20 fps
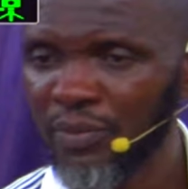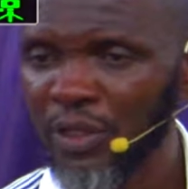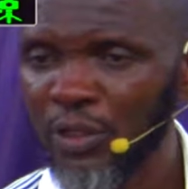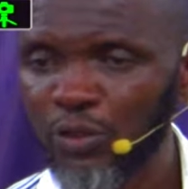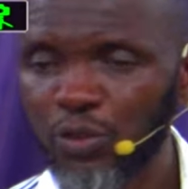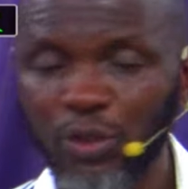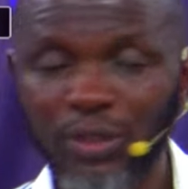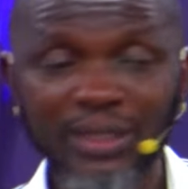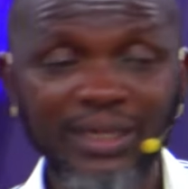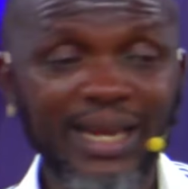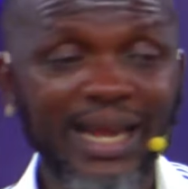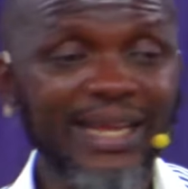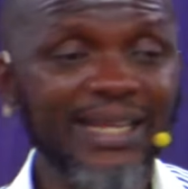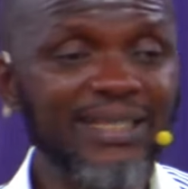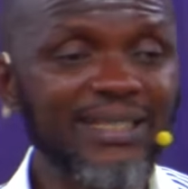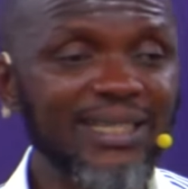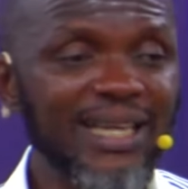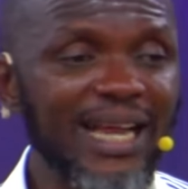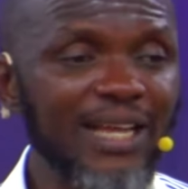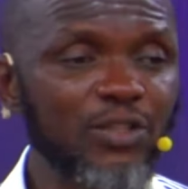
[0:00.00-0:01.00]

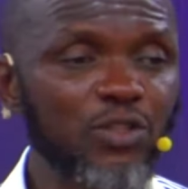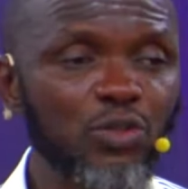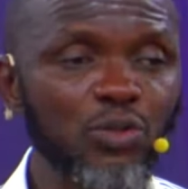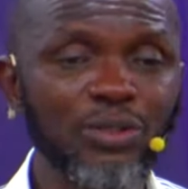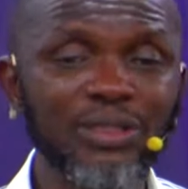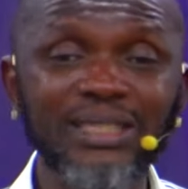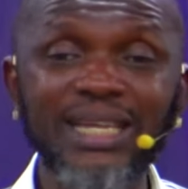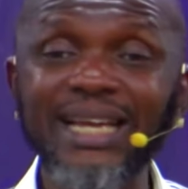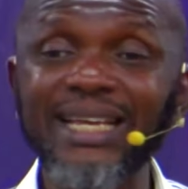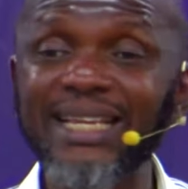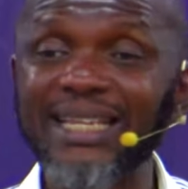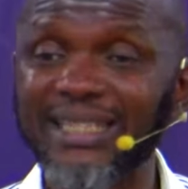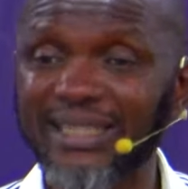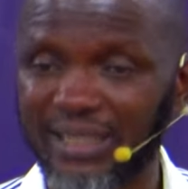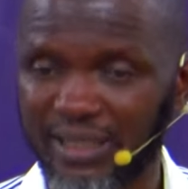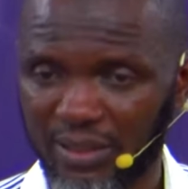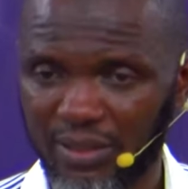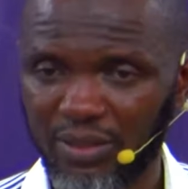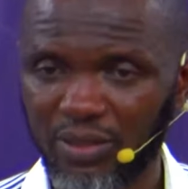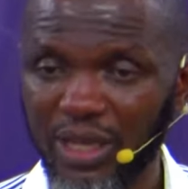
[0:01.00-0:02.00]
Tonight, as you take
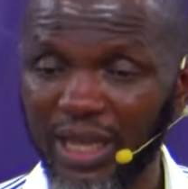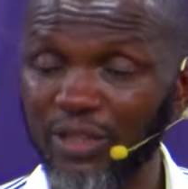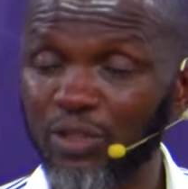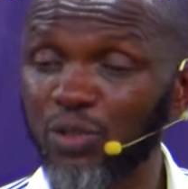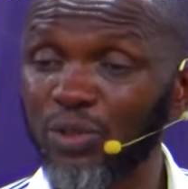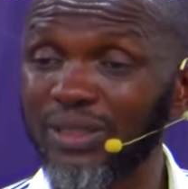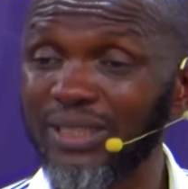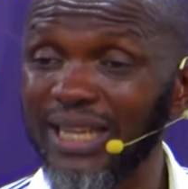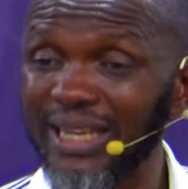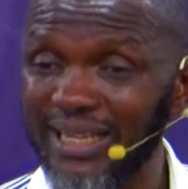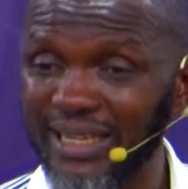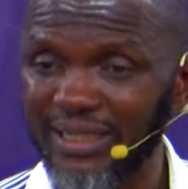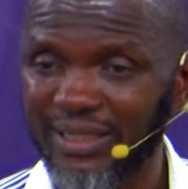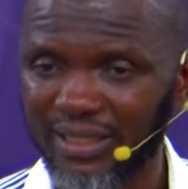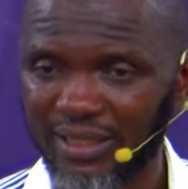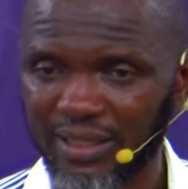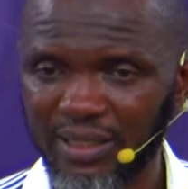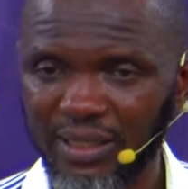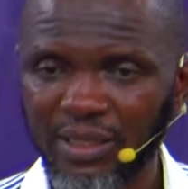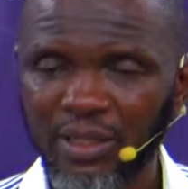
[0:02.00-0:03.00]
it, as you take
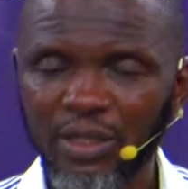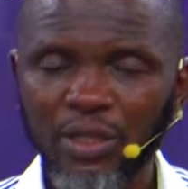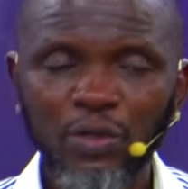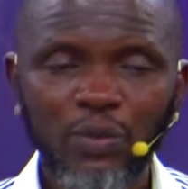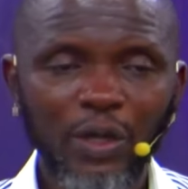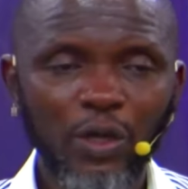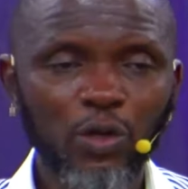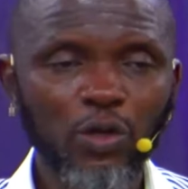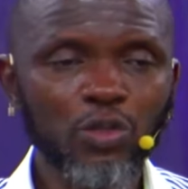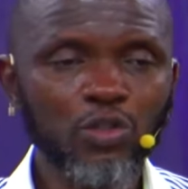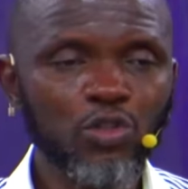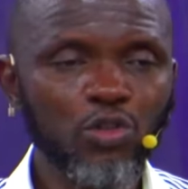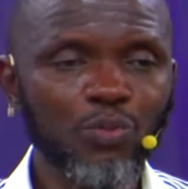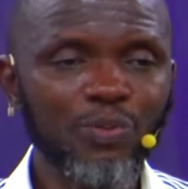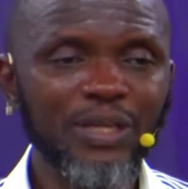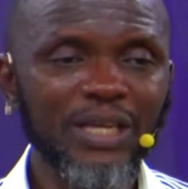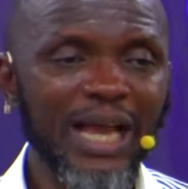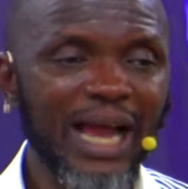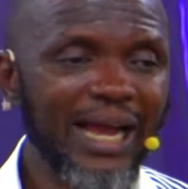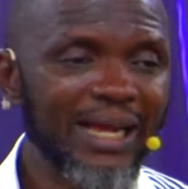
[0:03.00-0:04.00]
it, you're going to
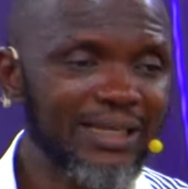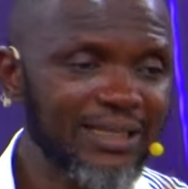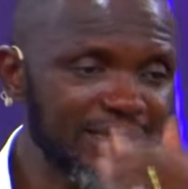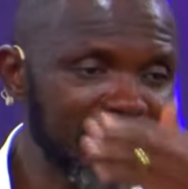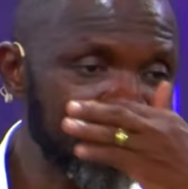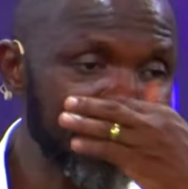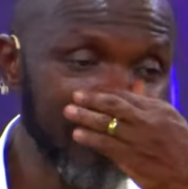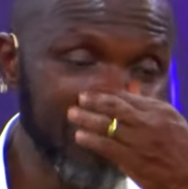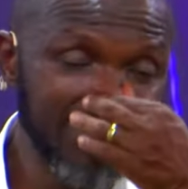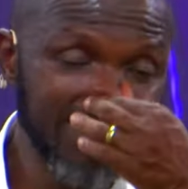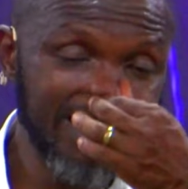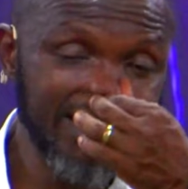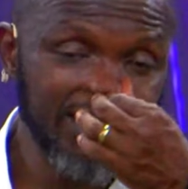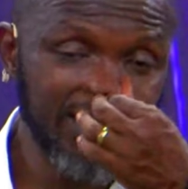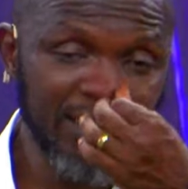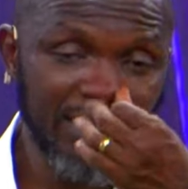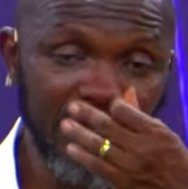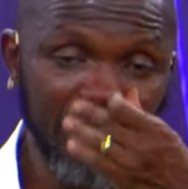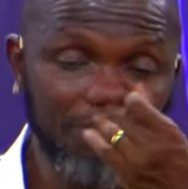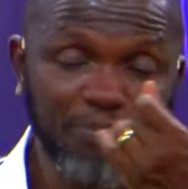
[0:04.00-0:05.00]
be activating it
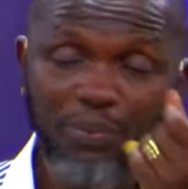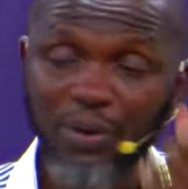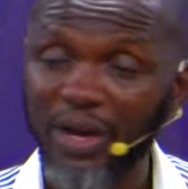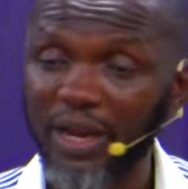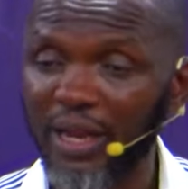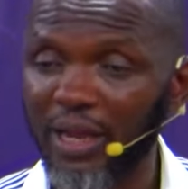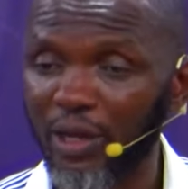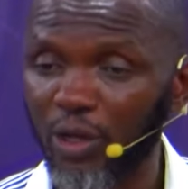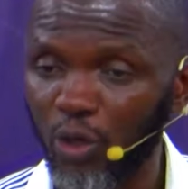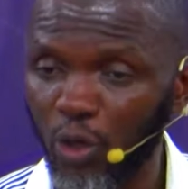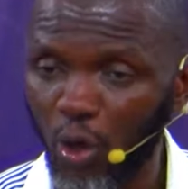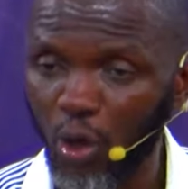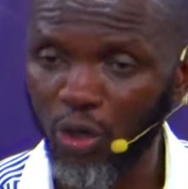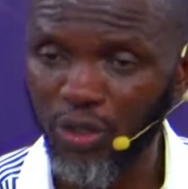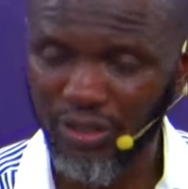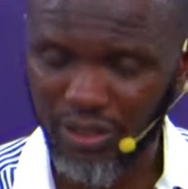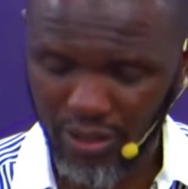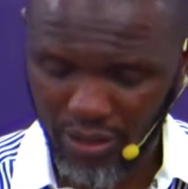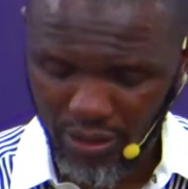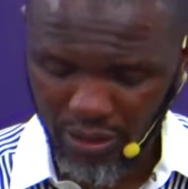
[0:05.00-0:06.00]
in prayer.
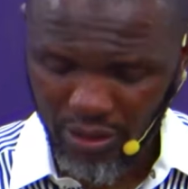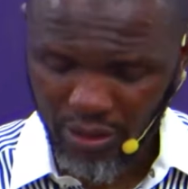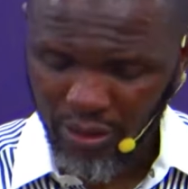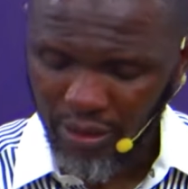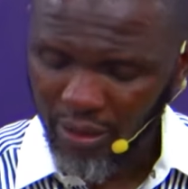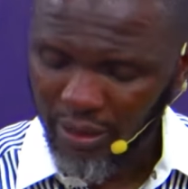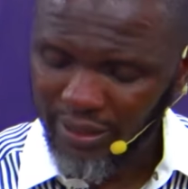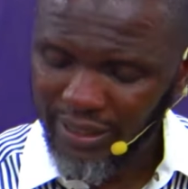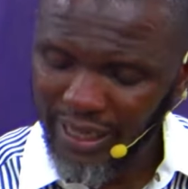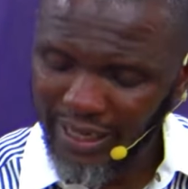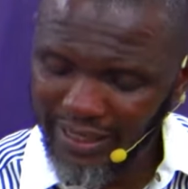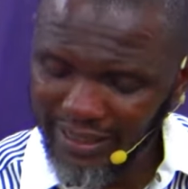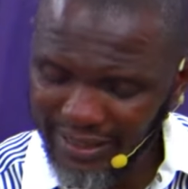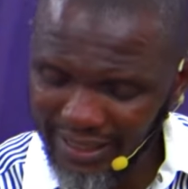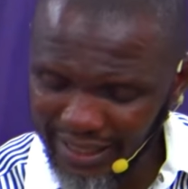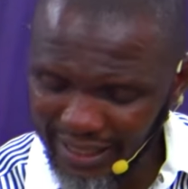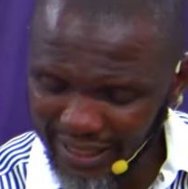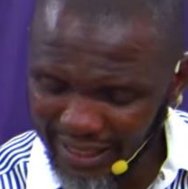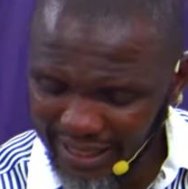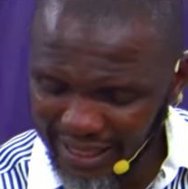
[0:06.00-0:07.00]
Lord, there is
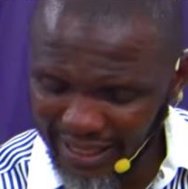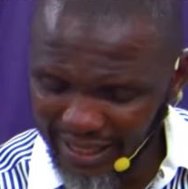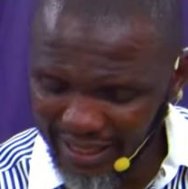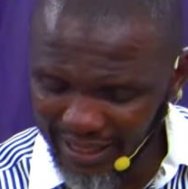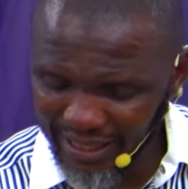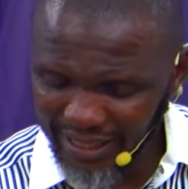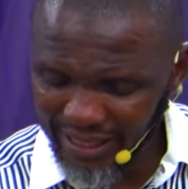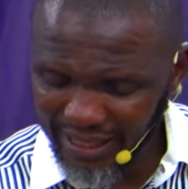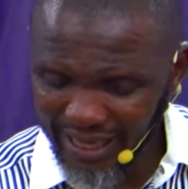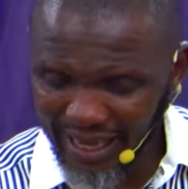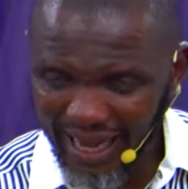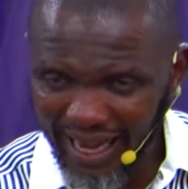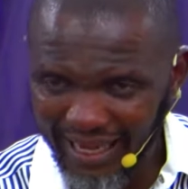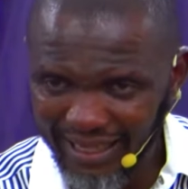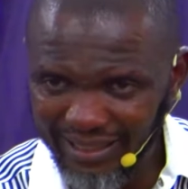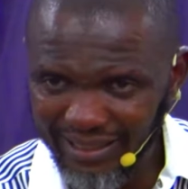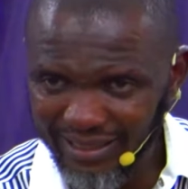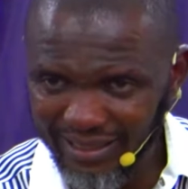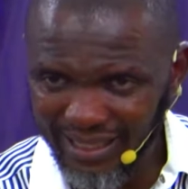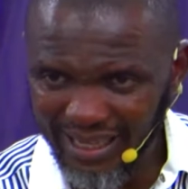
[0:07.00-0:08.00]
healing
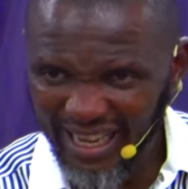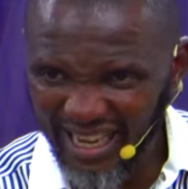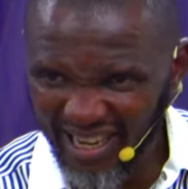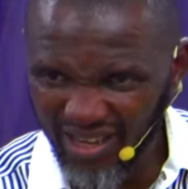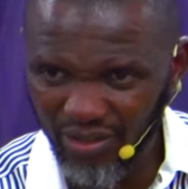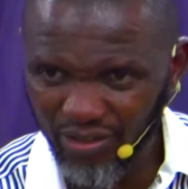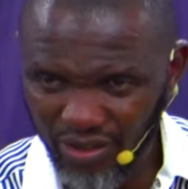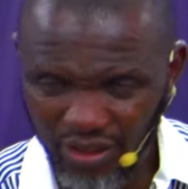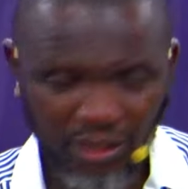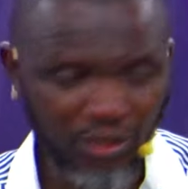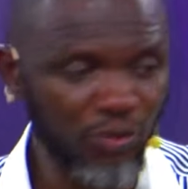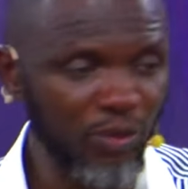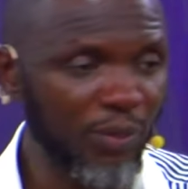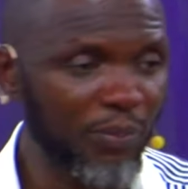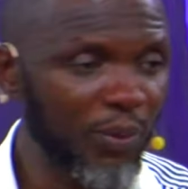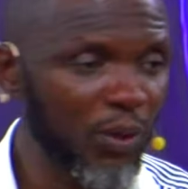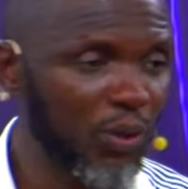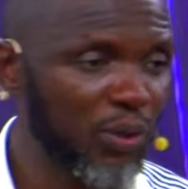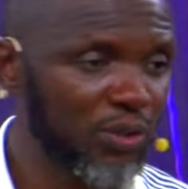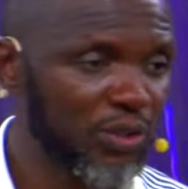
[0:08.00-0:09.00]
and health in your
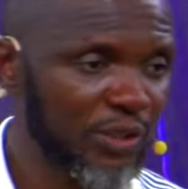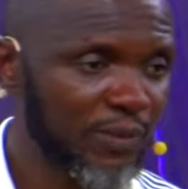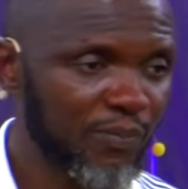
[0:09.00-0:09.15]
blood.